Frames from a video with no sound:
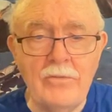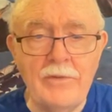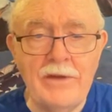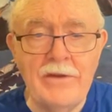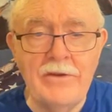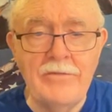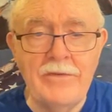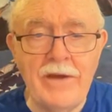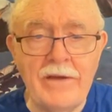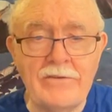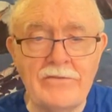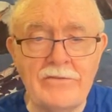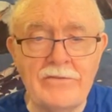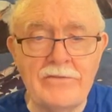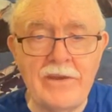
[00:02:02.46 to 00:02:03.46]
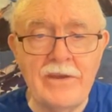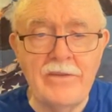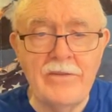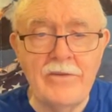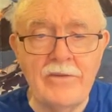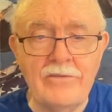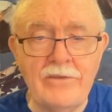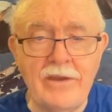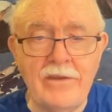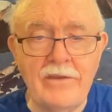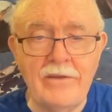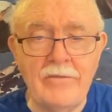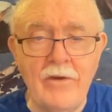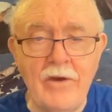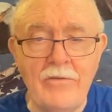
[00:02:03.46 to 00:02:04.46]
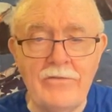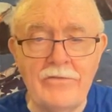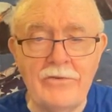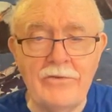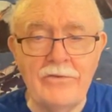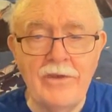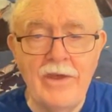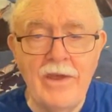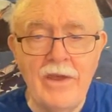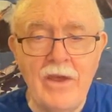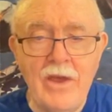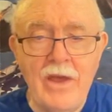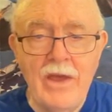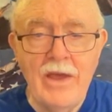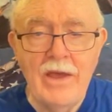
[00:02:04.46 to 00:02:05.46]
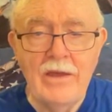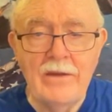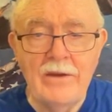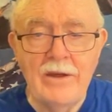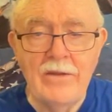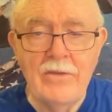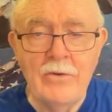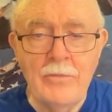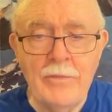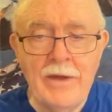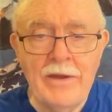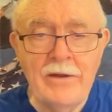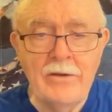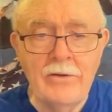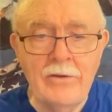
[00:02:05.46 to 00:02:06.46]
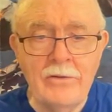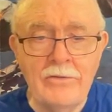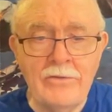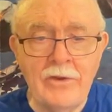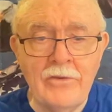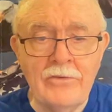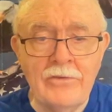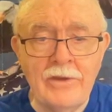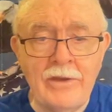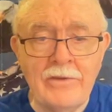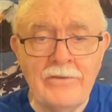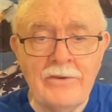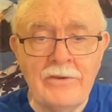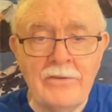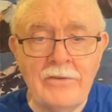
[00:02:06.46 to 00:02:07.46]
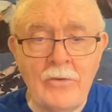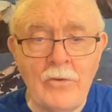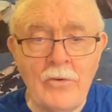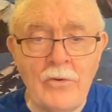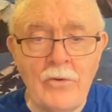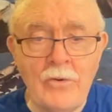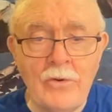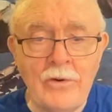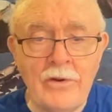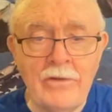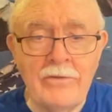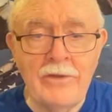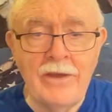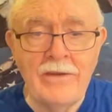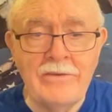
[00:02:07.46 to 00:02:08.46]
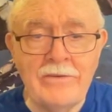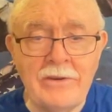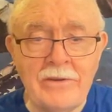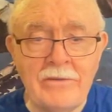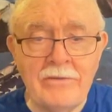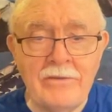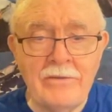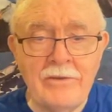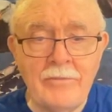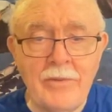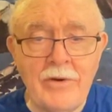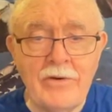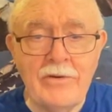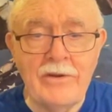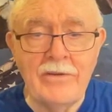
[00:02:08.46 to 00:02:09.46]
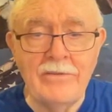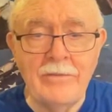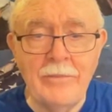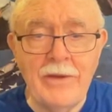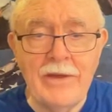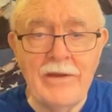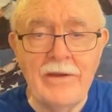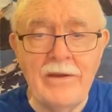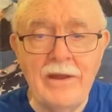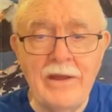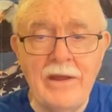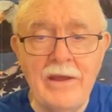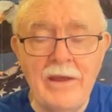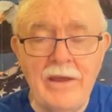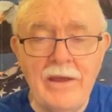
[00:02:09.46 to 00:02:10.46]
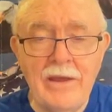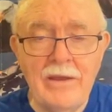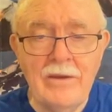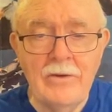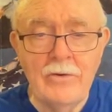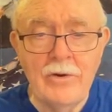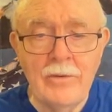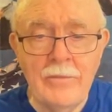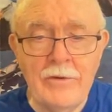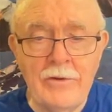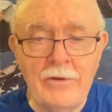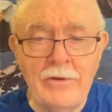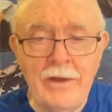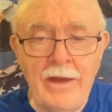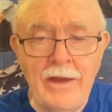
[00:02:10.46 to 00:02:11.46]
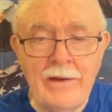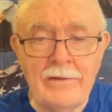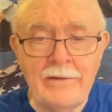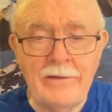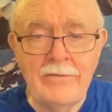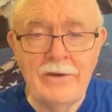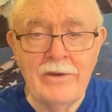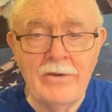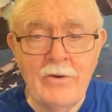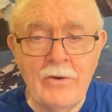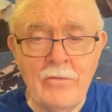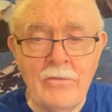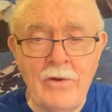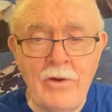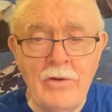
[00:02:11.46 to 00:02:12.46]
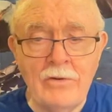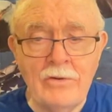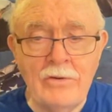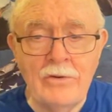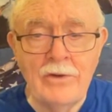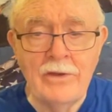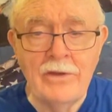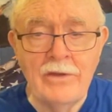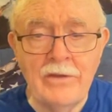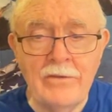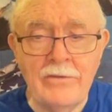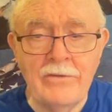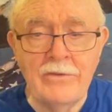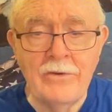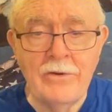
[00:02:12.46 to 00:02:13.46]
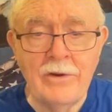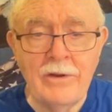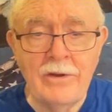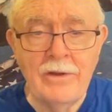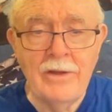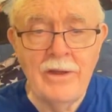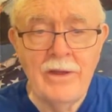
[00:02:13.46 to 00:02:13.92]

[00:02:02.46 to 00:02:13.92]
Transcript: manufacturers and their executive officers and other medical associations or organizations participated in criminal activity or wrongdoing concerning